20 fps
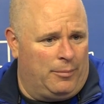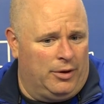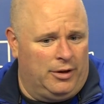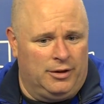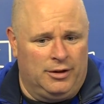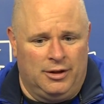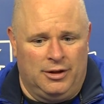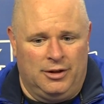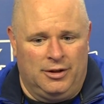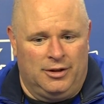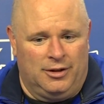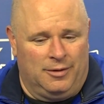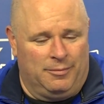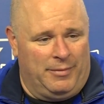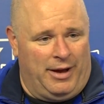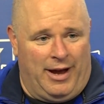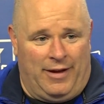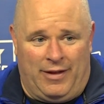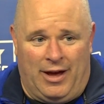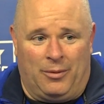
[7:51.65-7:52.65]
But,
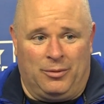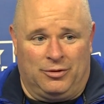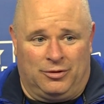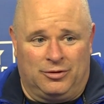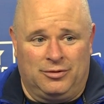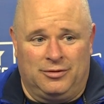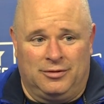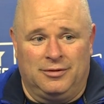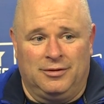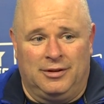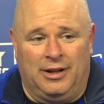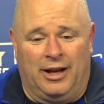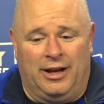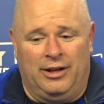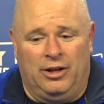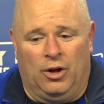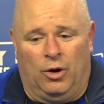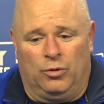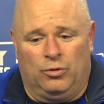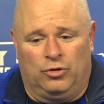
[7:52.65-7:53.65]
man, that was,
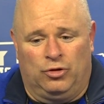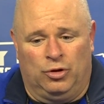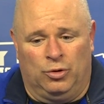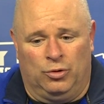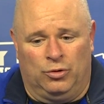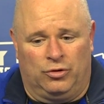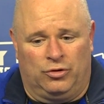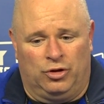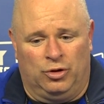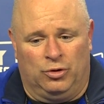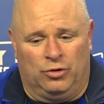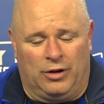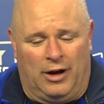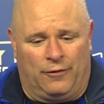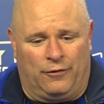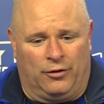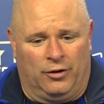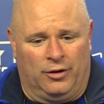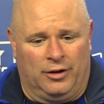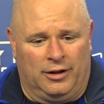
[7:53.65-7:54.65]
you know, Jude's
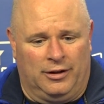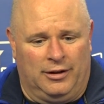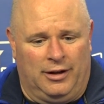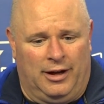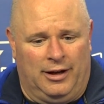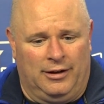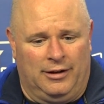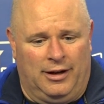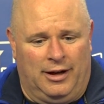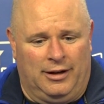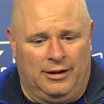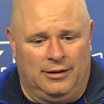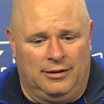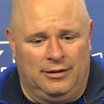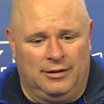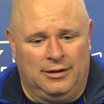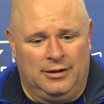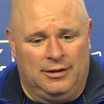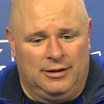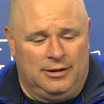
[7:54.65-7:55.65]
effort.
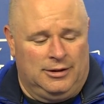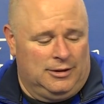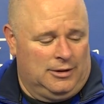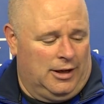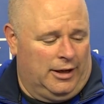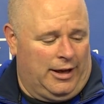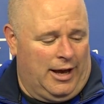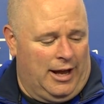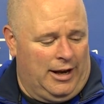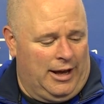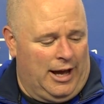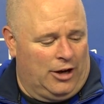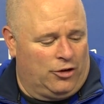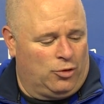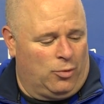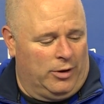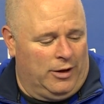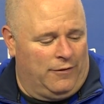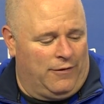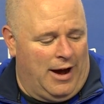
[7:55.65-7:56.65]
And again, he got
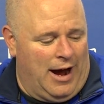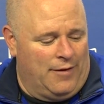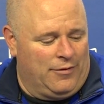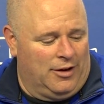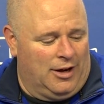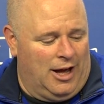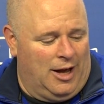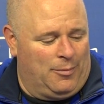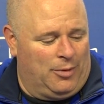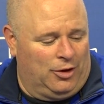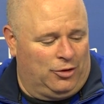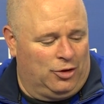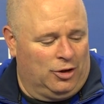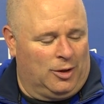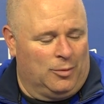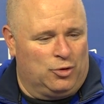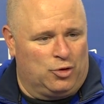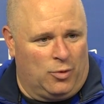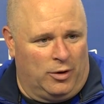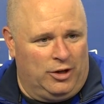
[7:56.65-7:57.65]
25 tonight, but it
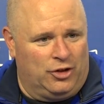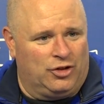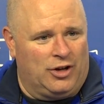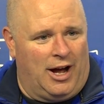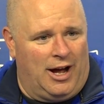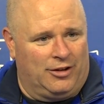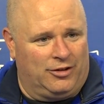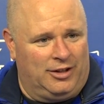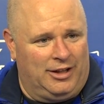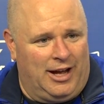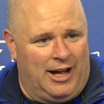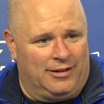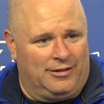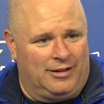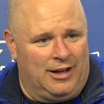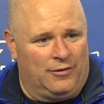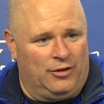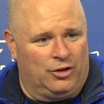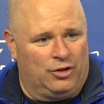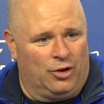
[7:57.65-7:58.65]
took him 20 shots and he got
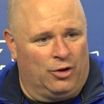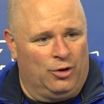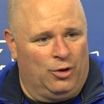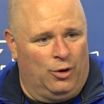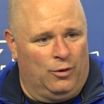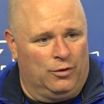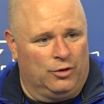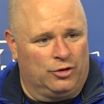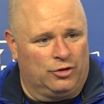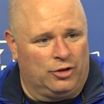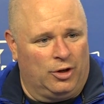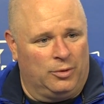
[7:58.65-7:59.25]
7 turnovers.